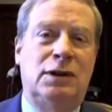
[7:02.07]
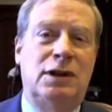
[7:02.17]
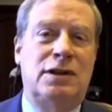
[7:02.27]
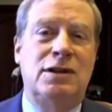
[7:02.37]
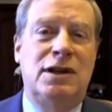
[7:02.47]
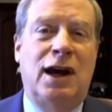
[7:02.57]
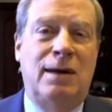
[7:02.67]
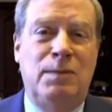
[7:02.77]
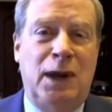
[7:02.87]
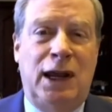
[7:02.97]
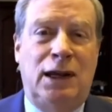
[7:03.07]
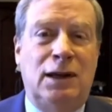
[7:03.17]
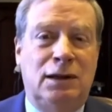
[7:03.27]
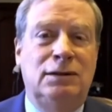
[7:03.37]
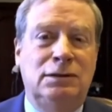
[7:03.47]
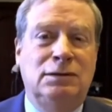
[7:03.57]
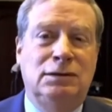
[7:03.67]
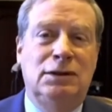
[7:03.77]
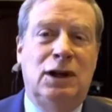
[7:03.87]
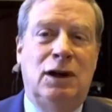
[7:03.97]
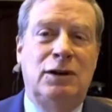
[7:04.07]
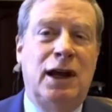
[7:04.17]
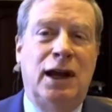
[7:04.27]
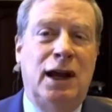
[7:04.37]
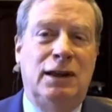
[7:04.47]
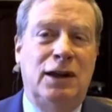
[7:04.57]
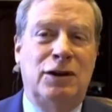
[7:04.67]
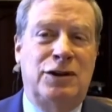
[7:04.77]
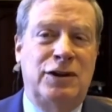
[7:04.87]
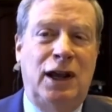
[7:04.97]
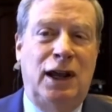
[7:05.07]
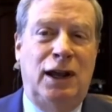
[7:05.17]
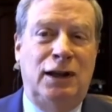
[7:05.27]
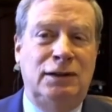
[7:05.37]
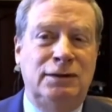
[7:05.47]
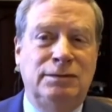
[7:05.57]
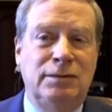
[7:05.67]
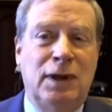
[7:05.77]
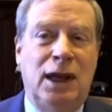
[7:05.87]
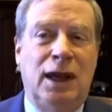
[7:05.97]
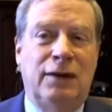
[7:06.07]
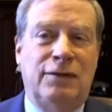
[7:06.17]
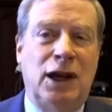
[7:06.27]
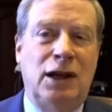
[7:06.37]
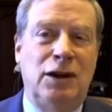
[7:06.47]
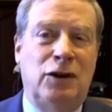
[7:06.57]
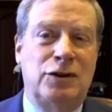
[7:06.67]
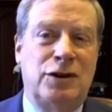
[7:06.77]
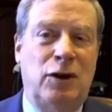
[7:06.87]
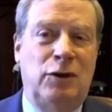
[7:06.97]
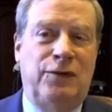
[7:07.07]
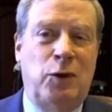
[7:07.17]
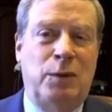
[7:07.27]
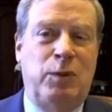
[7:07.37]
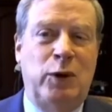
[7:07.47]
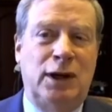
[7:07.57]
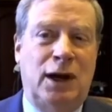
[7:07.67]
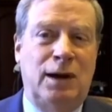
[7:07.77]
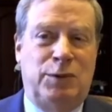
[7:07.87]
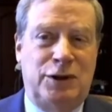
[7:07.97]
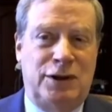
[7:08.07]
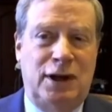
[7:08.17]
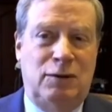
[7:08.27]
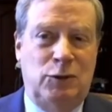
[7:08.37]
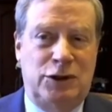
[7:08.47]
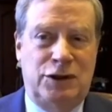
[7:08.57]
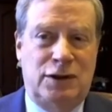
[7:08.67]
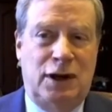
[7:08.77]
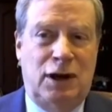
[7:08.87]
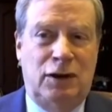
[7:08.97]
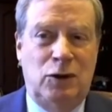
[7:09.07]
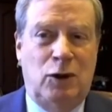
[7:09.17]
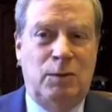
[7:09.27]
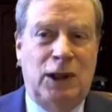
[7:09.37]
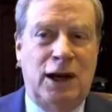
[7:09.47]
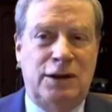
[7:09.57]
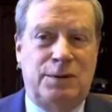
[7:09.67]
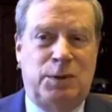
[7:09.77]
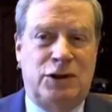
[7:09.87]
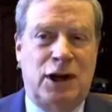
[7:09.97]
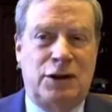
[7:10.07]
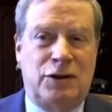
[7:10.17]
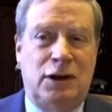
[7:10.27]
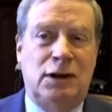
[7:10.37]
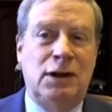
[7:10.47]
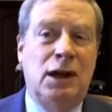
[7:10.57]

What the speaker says: This is not me. Okay, and they're saying if 10 years go to 4.9%, which is their normalized projection,